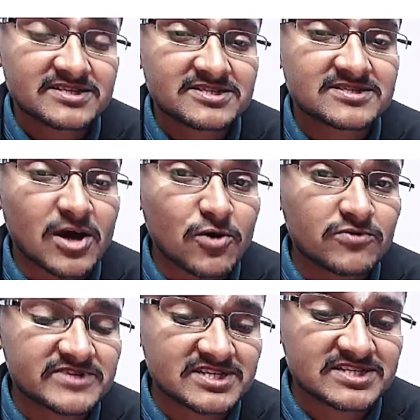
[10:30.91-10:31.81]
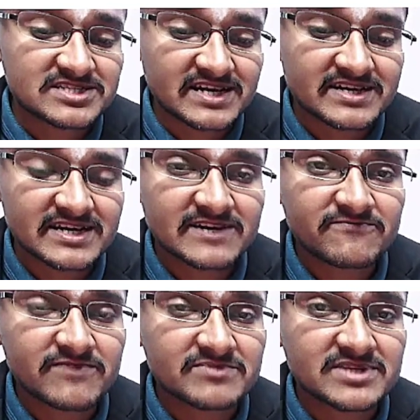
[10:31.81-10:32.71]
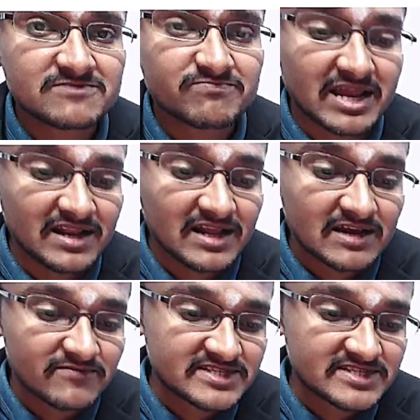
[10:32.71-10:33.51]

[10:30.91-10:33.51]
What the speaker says: the sound which is generated from this bell